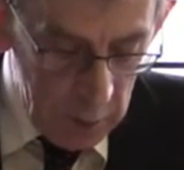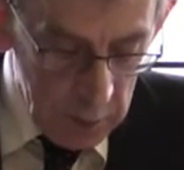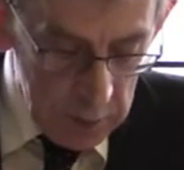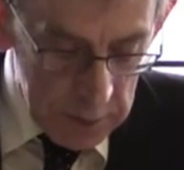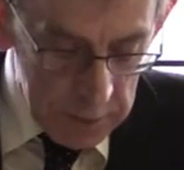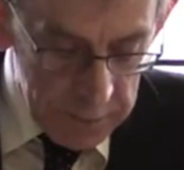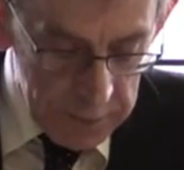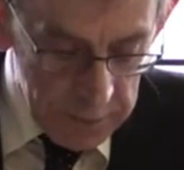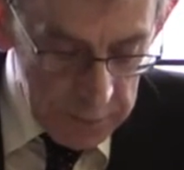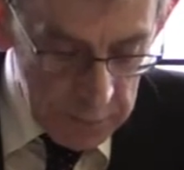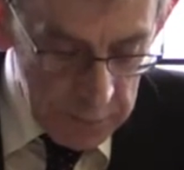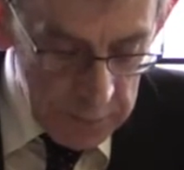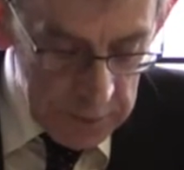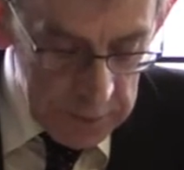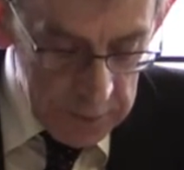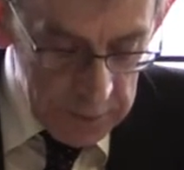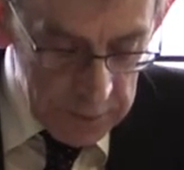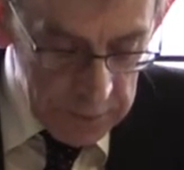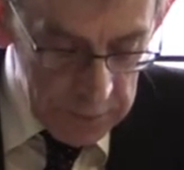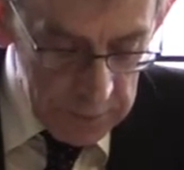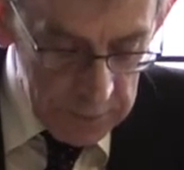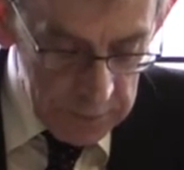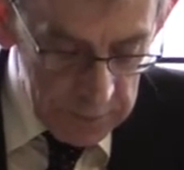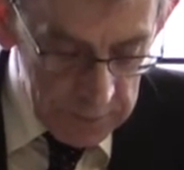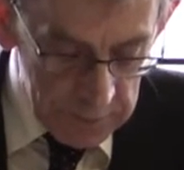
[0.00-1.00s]
one of the
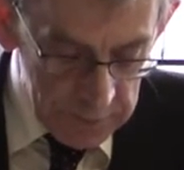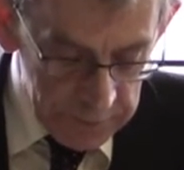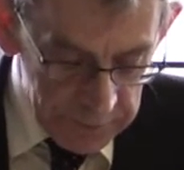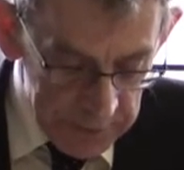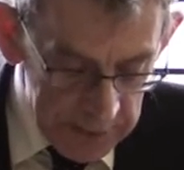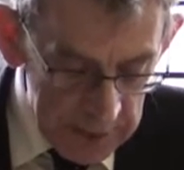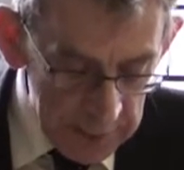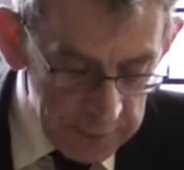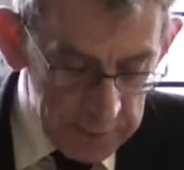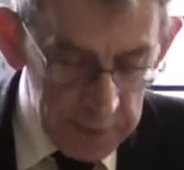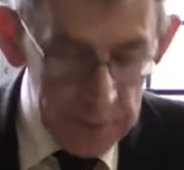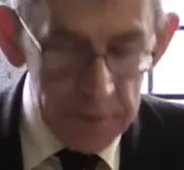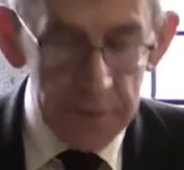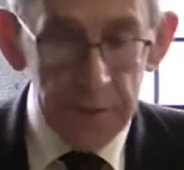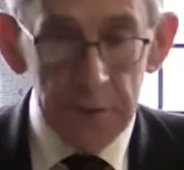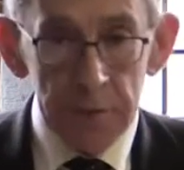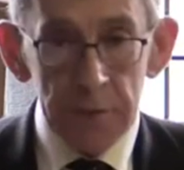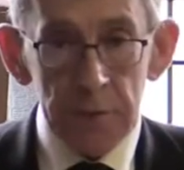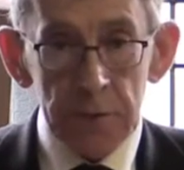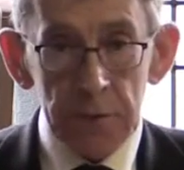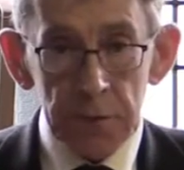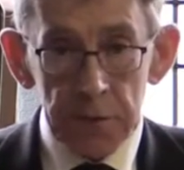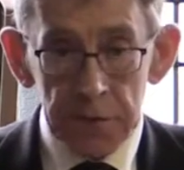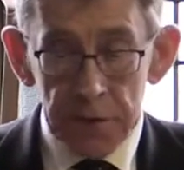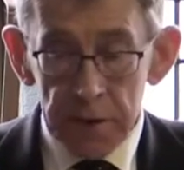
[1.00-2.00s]
great developments,
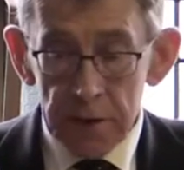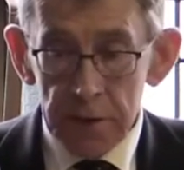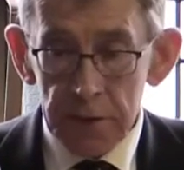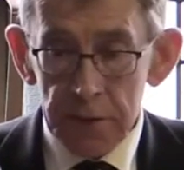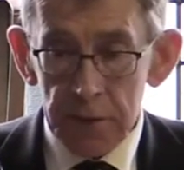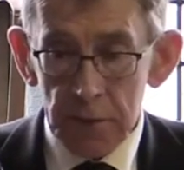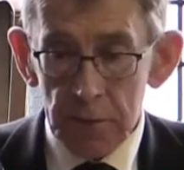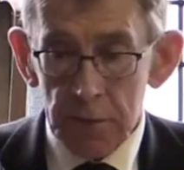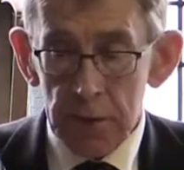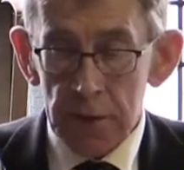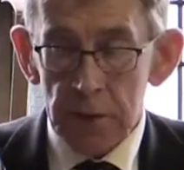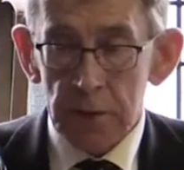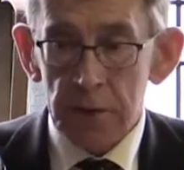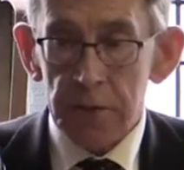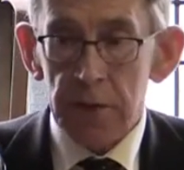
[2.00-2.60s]
which is seen as a great